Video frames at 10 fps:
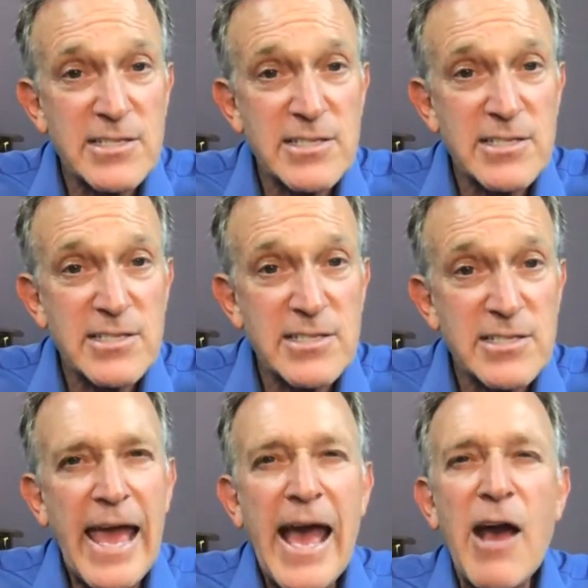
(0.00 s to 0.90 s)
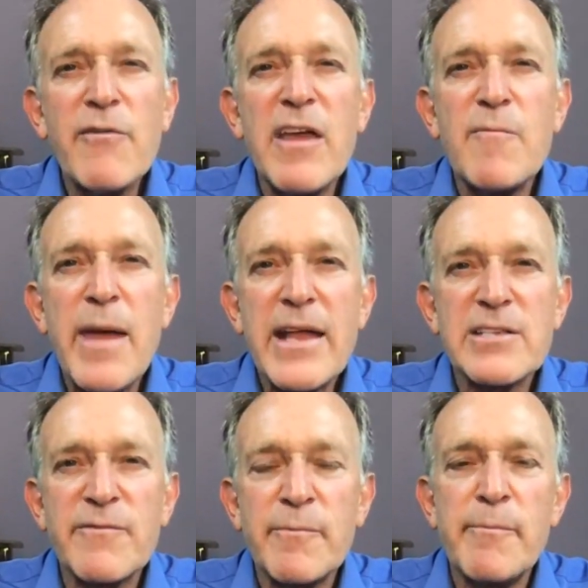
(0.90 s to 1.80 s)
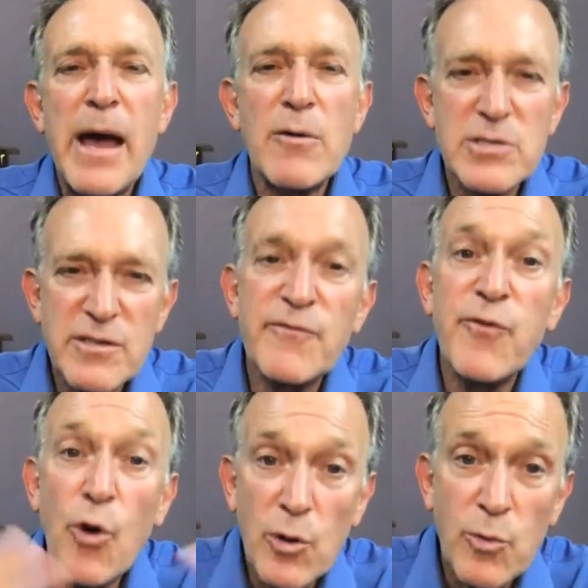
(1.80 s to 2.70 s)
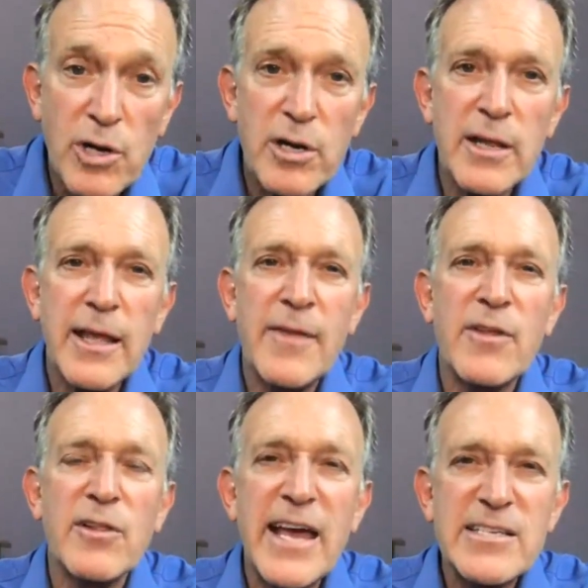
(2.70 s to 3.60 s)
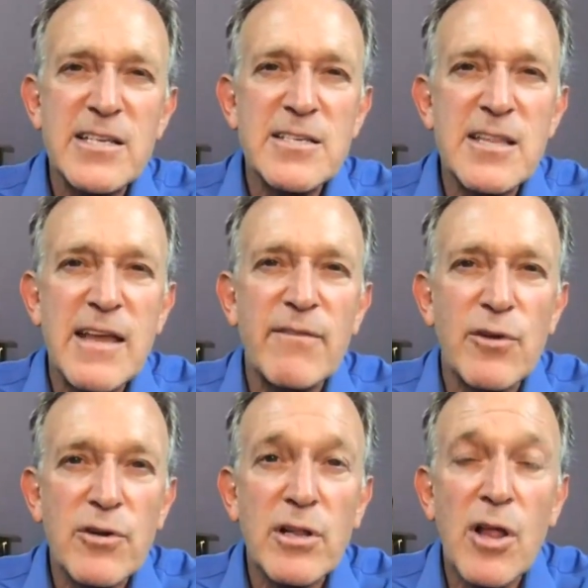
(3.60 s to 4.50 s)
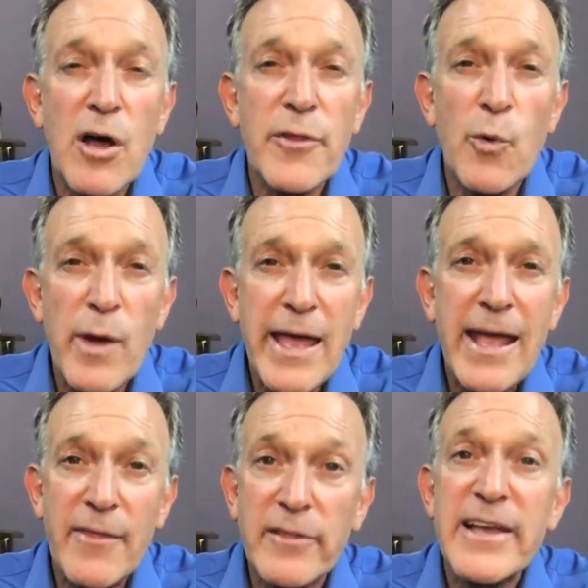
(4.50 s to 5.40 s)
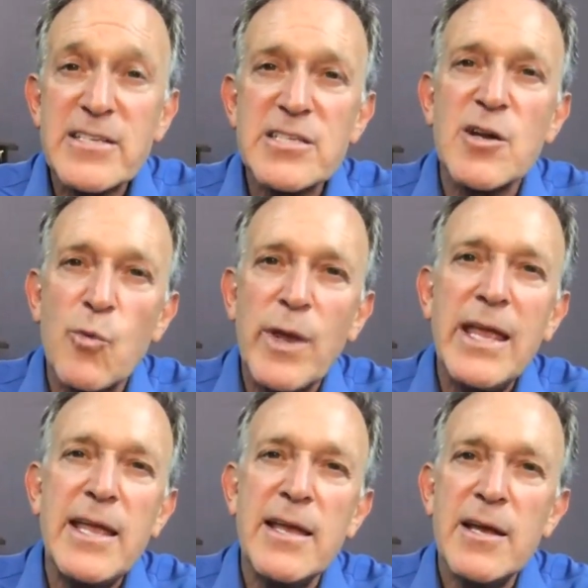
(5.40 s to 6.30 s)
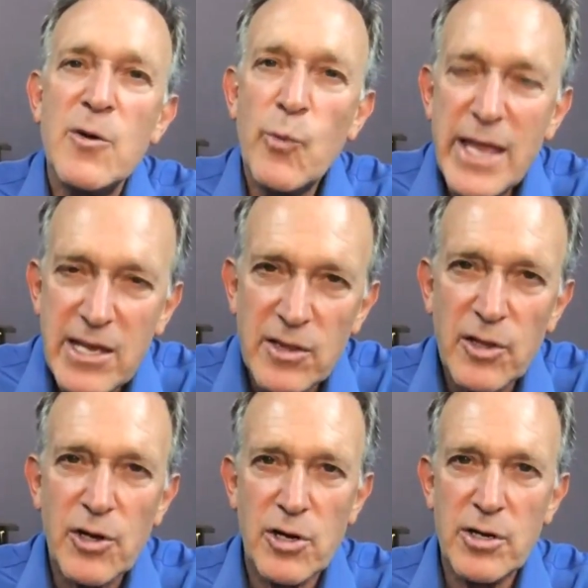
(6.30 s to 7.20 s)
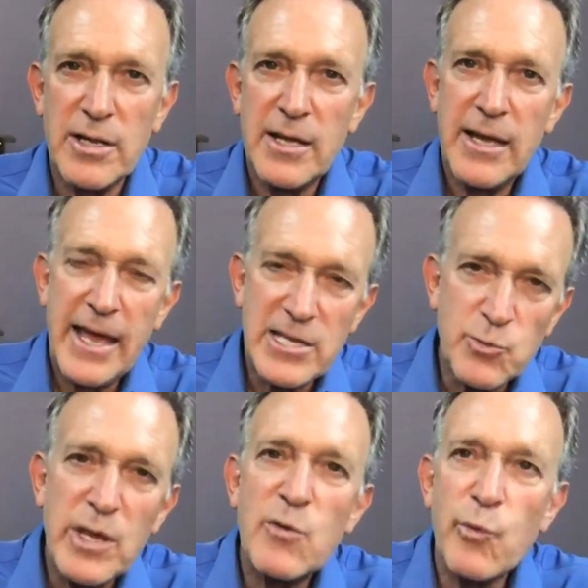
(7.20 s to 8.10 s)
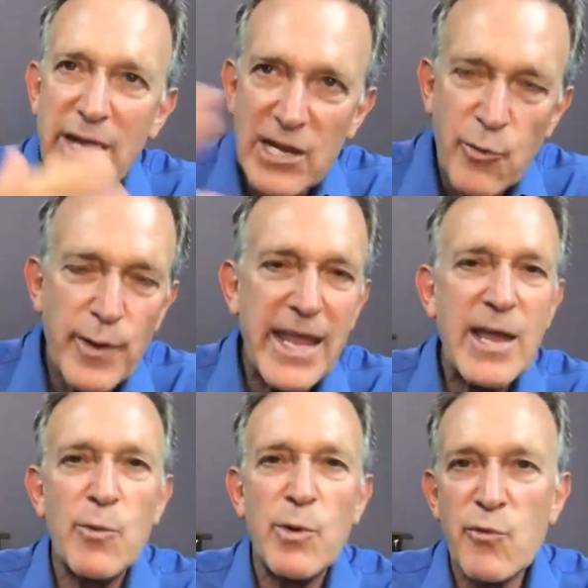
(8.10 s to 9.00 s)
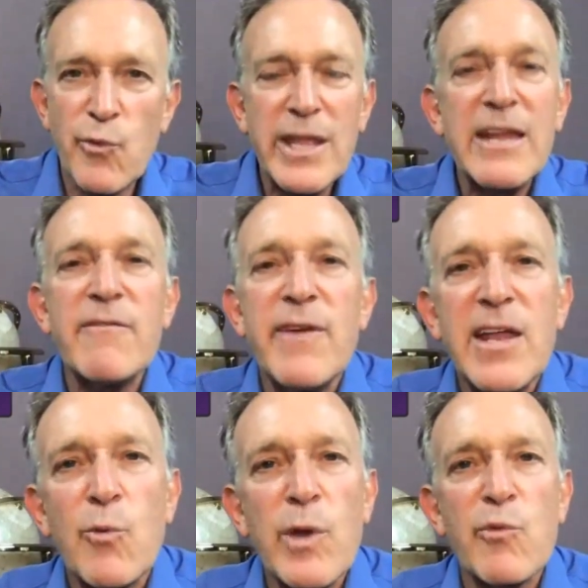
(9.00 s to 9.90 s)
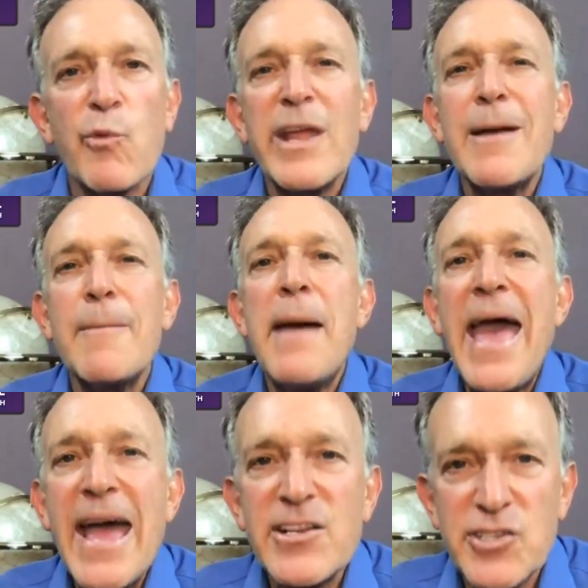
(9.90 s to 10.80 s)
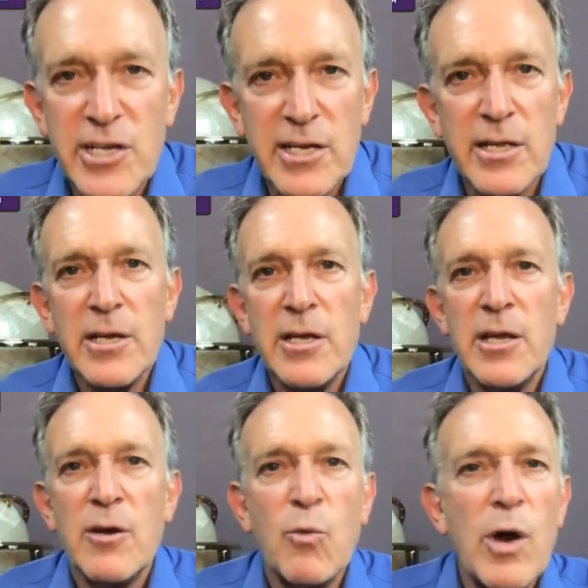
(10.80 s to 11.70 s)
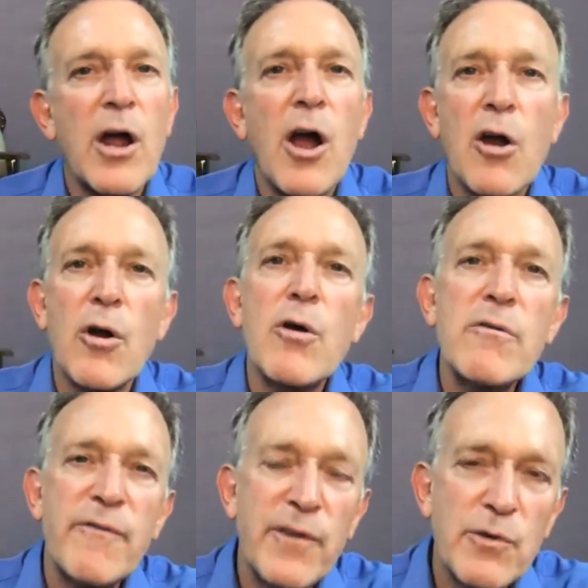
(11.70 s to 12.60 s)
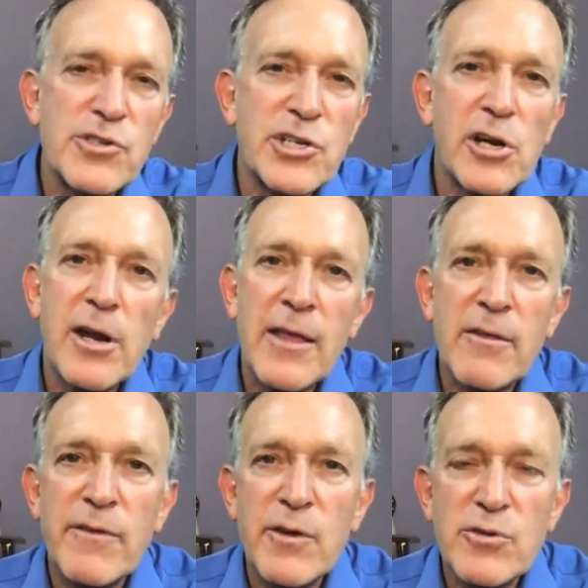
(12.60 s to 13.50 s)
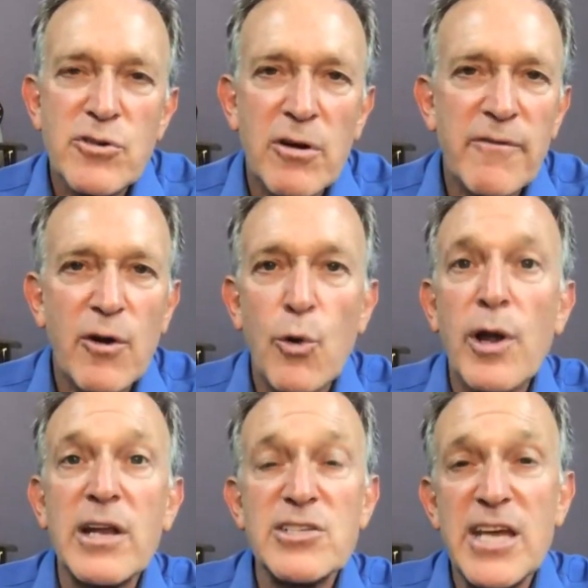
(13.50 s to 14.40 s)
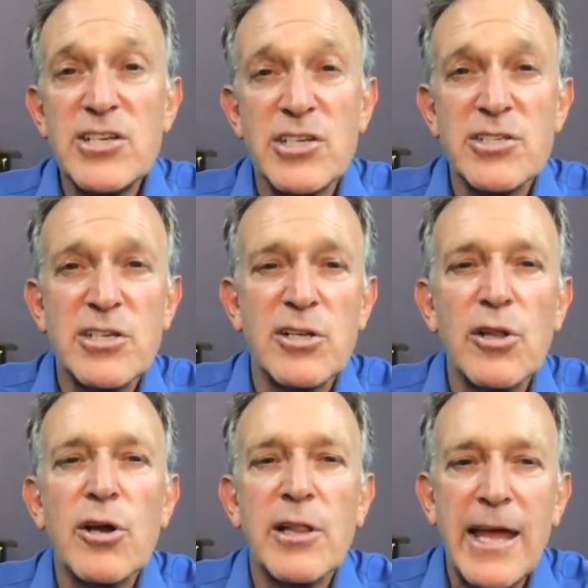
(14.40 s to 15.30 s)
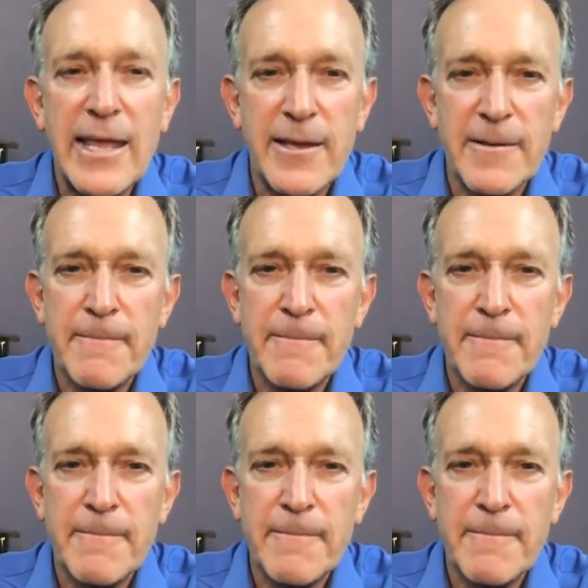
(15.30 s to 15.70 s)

and, and how they bounce bounce forward and the lessons that they've learned along the way and the lessons that we we can learn as we recreate we reinvent we reimagine what our own future and the future of our organizations can look like.